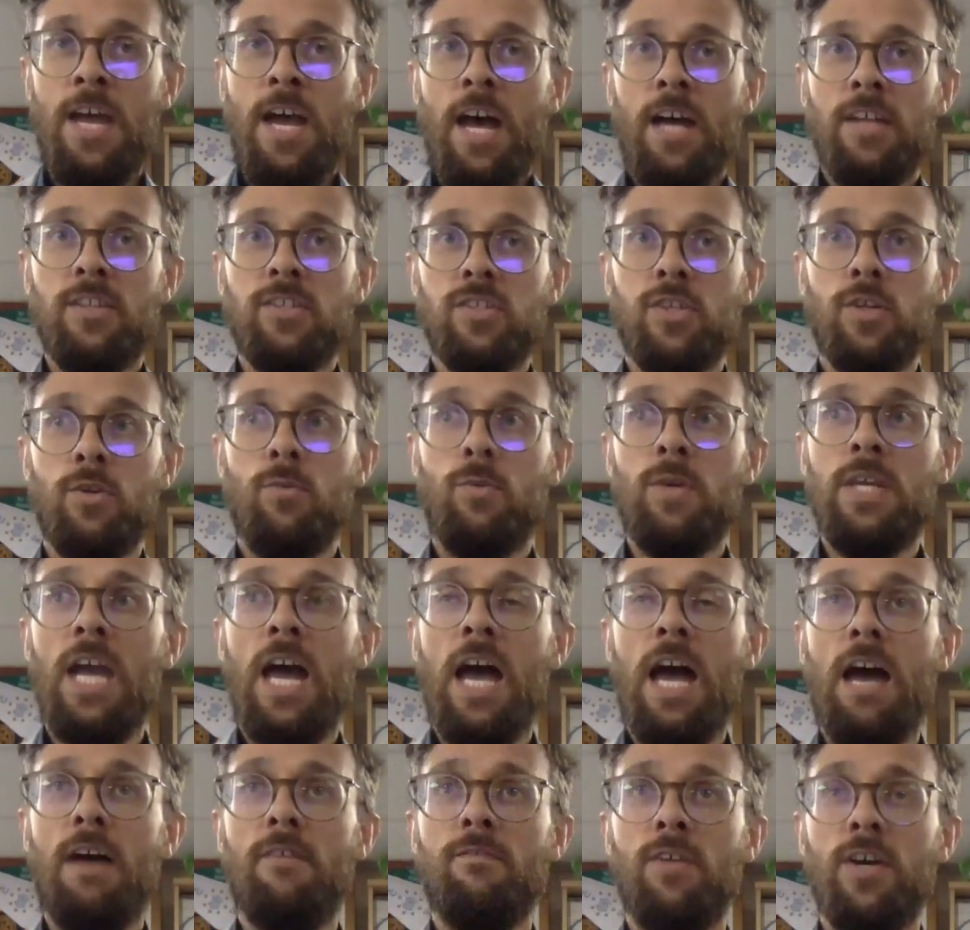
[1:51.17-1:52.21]
And so we
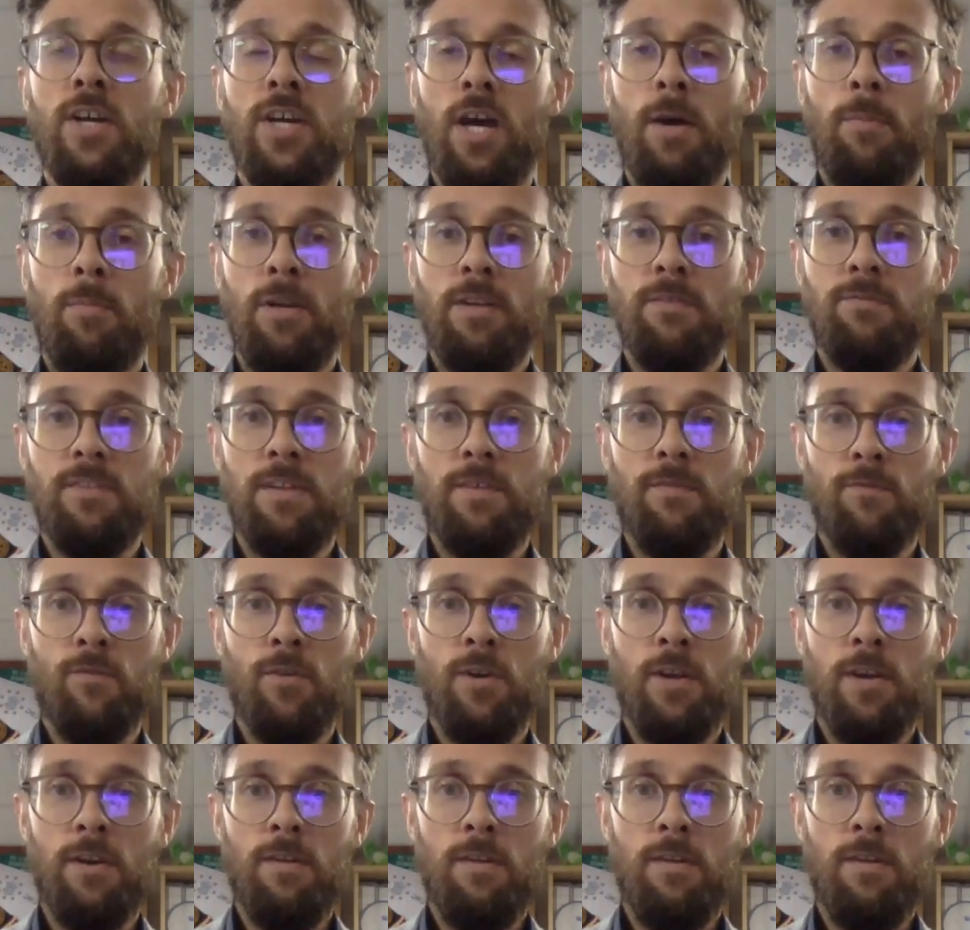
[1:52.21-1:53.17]
have a couple of different